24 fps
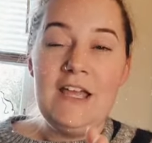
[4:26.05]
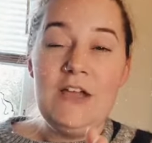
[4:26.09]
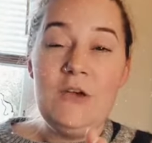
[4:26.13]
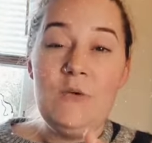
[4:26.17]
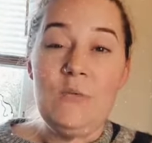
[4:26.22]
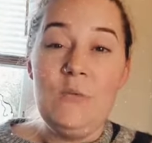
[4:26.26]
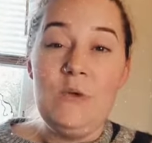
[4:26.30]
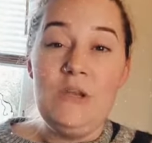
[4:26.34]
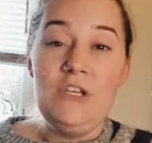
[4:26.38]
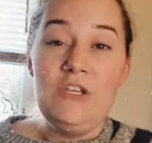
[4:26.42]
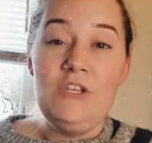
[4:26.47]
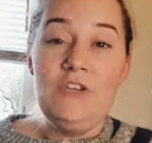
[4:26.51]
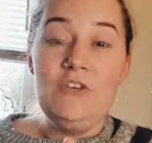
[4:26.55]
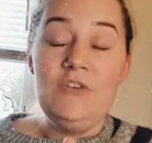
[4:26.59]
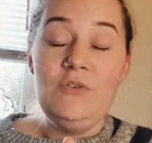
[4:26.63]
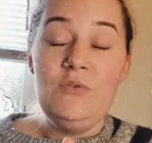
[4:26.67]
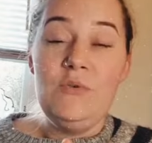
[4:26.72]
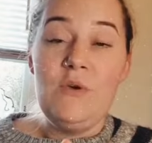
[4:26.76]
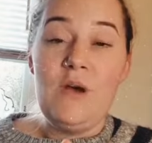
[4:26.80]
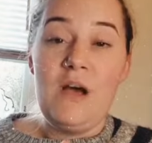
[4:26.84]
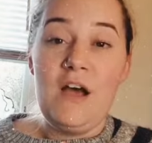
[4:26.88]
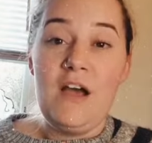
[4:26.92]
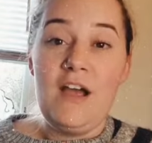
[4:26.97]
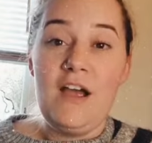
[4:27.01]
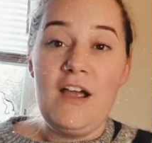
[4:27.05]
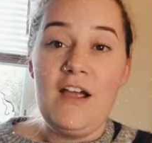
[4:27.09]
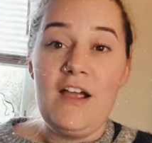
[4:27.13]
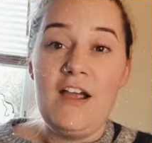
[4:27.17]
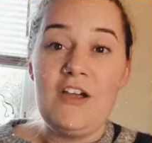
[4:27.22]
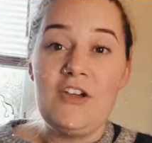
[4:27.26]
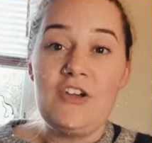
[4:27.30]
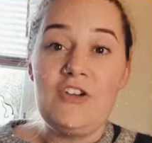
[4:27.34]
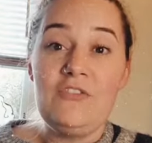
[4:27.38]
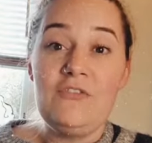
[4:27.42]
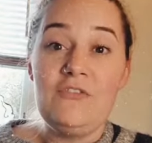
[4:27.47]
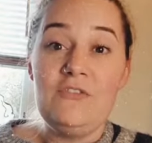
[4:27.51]
when you
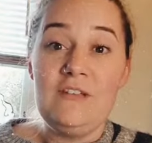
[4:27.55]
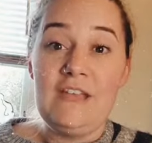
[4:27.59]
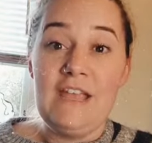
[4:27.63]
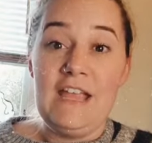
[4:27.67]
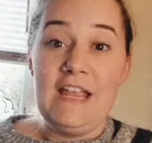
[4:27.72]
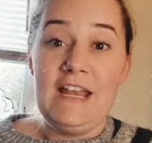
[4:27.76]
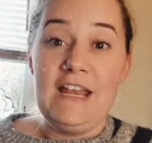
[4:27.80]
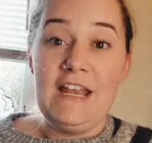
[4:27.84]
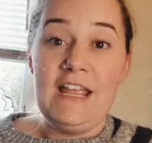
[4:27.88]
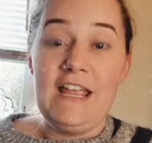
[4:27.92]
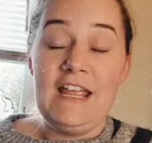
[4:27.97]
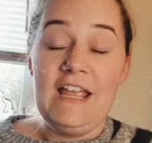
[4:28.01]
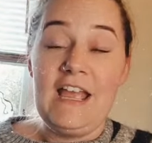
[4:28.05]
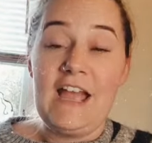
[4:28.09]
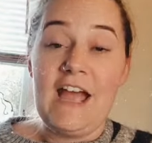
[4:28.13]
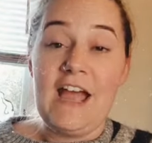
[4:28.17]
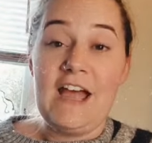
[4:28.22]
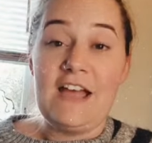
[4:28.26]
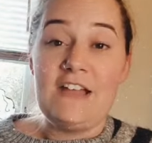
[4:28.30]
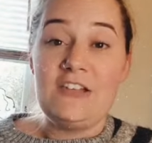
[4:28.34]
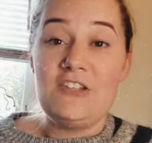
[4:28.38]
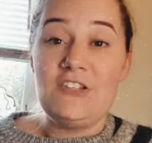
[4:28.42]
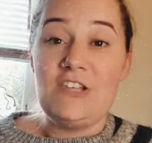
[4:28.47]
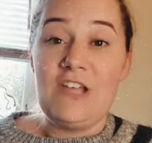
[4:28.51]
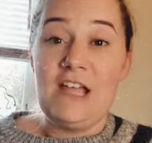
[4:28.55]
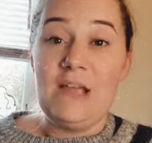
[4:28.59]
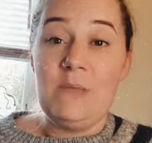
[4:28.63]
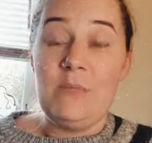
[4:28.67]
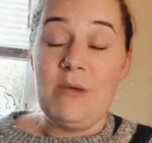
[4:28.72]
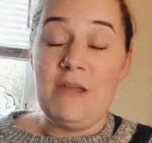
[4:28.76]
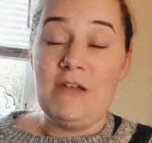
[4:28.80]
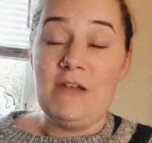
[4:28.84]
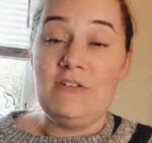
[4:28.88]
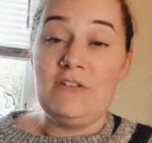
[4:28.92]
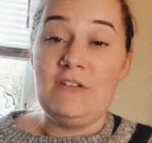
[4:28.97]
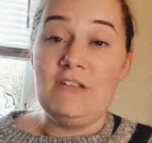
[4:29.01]
are creating hashtag
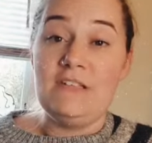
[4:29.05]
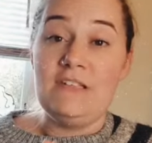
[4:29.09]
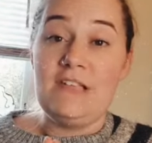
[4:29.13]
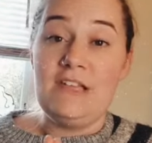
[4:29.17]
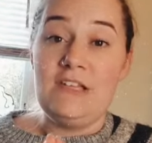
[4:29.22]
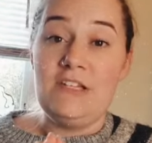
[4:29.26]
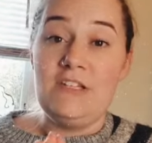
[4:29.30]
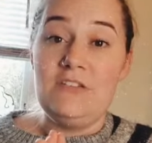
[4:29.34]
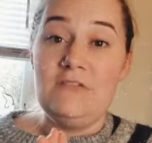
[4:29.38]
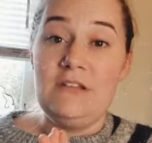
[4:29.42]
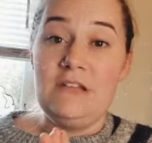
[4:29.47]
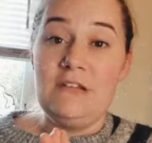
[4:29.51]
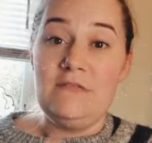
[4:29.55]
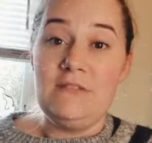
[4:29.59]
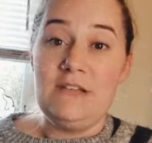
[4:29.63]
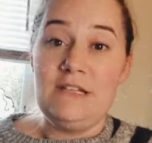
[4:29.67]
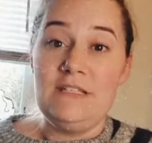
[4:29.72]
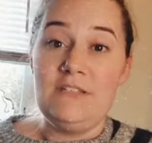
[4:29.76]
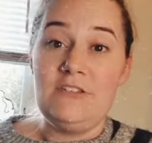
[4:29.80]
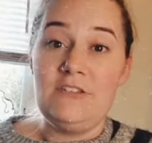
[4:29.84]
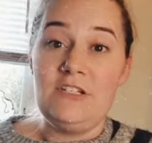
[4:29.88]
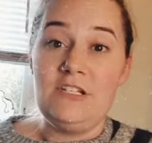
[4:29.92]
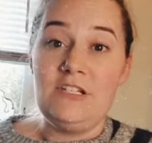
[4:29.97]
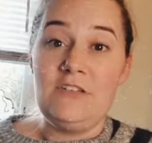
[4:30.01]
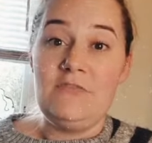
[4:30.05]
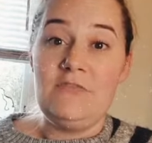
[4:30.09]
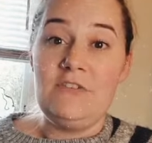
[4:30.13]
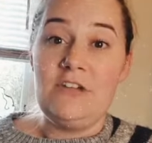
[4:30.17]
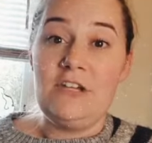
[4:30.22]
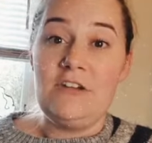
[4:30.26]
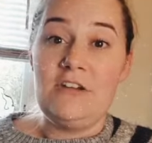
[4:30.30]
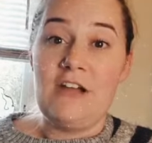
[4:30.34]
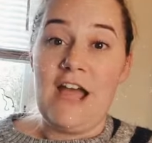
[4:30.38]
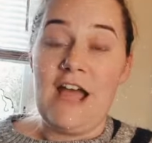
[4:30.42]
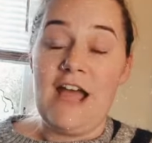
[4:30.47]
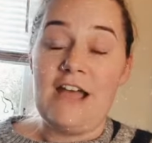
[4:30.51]
bundles and doing research for
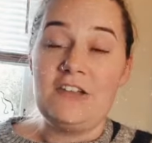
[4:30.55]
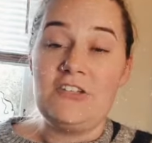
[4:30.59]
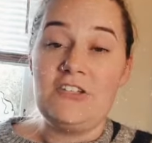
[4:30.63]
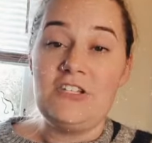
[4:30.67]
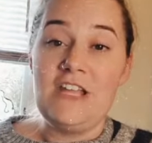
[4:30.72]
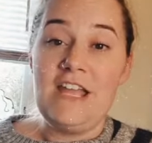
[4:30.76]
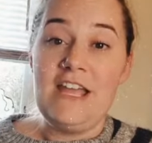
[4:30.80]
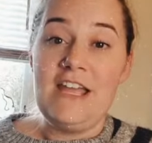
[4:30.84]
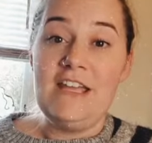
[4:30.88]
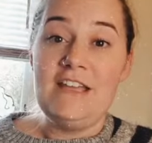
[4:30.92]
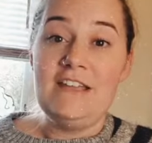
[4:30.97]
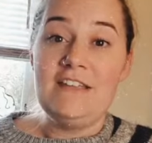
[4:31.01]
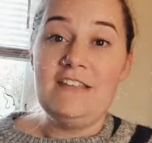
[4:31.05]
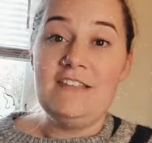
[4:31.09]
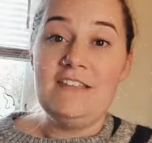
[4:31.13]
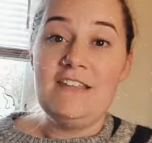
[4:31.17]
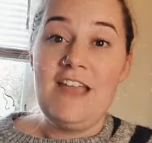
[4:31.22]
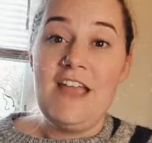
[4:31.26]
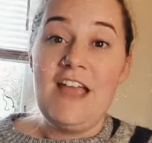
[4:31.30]
your hashtags,